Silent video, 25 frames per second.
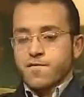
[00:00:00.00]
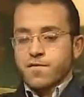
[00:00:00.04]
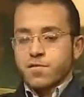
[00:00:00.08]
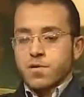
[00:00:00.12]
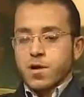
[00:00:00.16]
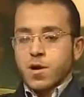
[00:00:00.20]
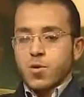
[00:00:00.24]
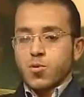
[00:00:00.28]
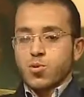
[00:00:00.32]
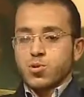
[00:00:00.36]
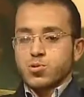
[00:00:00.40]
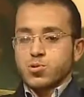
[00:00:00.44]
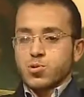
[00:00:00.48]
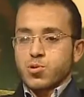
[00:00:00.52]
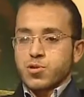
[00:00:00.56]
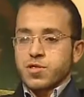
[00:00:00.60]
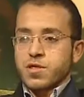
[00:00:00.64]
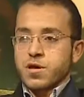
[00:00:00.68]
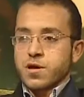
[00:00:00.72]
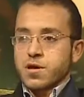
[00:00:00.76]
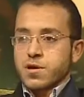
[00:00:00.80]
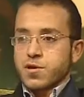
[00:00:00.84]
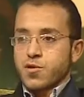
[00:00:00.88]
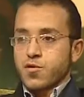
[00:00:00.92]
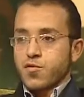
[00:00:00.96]
of all, I want to
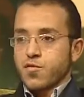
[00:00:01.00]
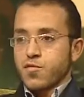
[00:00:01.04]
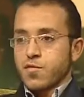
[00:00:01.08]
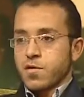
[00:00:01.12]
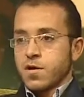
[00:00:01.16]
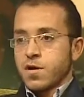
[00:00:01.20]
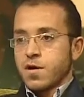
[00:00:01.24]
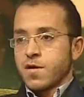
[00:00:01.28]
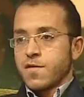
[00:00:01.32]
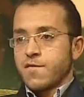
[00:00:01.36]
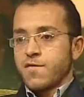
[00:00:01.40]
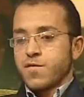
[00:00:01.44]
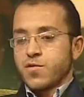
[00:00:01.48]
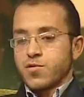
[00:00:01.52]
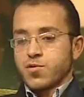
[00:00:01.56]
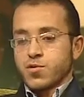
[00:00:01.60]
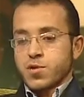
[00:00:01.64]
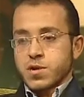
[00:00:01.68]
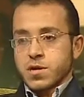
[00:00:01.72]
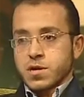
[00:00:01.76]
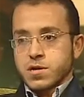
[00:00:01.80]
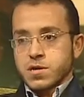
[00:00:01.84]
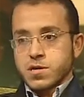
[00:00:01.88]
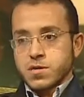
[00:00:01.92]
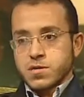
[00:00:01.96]
thank you for your
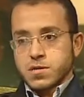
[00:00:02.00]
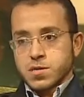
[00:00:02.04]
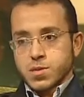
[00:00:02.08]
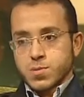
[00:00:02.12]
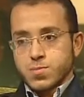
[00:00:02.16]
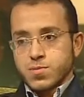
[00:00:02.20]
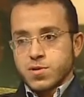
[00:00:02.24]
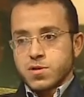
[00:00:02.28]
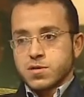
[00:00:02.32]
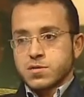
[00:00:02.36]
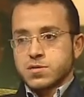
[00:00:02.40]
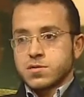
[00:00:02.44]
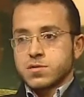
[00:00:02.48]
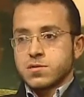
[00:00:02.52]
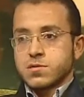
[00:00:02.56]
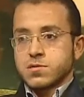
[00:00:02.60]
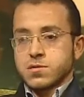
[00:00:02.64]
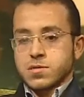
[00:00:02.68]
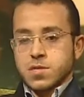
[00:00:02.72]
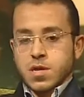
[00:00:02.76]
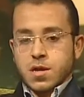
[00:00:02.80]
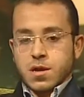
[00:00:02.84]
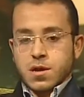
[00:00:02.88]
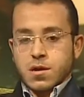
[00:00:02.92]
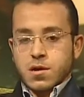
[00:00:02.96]
great speech.
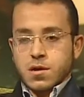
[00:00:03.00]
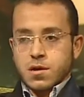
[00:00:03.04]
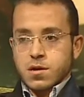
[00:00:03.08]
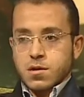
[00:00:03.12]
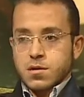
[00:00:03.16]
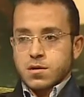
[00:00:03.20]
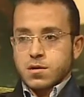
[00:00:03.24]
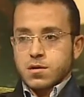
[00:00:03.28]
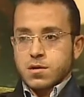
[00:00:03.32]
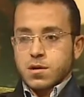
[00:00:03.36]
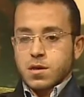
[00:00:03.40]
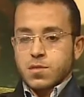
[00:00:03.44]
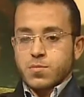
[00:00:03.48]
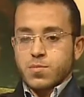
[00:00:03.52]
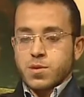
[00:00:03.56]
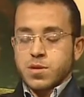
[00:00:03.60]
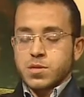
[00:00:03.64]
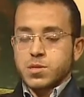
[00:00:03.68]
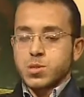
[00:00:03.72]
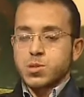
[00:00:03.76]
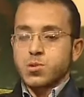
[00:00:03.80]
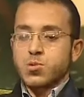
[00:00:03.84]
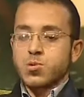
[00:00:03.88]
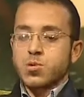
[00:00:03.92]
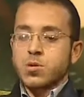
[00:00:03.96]
Jazakallah khair. God
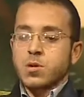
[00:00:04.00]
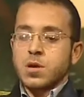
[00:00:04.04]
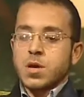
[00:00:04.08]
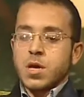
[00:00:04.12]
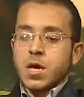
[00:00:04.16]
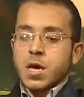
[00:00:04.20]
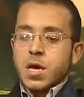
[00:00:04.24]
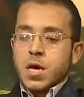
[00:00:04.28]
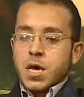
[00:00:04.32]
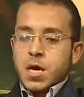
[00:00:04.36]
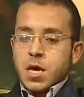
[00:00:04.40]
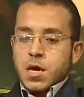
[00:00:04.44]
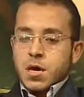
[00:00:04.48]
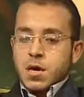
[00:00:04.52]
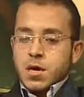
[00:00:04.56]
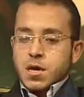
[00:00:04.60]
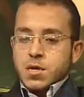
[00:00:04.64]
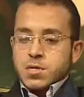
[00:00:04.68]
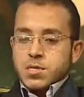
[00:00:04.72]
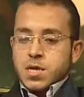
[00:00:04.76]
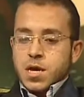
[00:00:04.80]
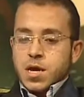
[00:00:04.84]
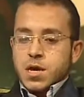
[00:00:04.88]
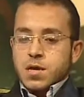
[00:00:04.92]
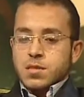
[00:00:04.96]
bless you.
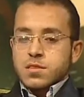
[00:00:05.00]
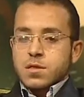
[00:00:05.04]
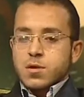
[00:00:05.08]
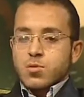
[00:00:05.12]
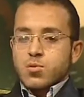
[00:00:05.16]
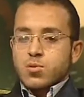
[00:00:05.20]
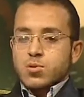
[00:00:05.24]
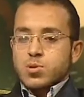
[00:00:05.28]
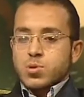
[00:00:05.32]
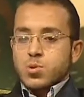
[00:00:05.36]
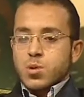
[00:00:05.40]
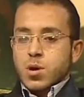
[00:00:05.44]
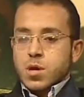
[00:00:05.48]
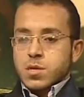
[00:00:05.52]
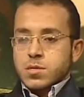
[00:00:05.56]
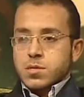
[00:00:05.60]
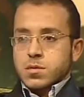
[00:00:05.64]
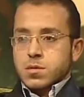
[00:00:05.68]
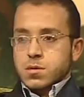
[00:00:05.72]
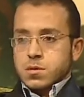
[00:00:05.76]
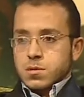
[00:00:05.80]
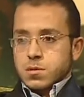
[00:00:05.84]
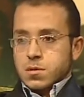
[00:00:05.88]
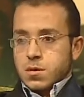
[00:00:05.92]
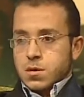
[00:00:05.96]
Second, I want to
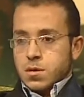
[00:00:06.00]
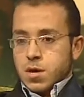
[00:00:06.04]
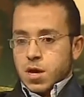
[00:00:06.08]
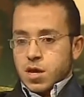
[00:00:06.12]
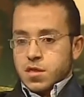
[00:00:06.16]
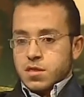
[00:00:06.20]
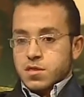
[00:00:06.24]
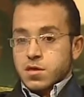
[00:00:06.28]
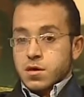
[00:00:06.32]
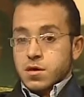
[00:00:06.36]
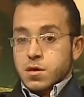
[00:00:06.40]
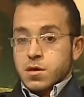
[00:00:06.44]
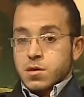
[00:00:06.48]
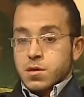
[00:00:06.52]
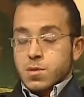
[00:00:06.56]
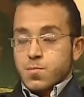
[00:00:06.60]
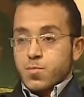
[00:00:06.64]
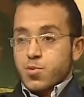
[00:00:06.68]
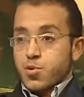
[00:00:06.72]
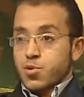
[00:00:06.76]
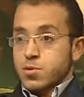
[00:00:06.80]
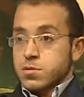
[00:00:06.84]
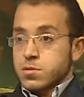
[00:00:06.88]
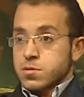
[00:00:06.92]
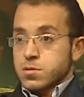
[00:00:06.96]
ask, I think, an
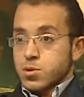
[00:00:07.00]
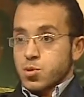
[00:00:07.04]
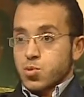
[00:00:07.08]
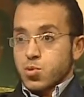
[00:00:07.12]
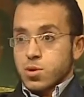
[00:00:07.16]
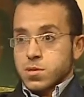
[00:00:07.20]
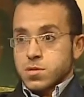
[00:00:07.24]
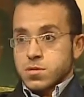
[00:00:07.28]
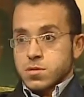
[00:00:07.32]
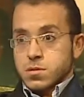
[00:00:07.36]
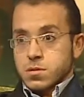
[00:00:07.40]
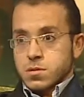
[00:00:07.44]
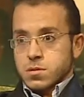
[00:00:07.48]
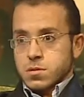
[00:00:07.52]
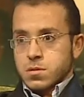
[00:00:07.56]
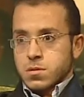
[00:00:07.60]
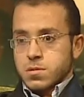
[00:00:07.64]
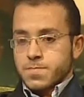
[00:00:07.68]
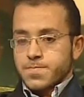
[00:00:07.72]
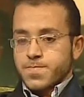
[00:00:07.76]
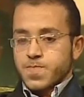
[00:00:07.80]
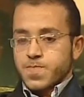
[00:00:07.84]
important question.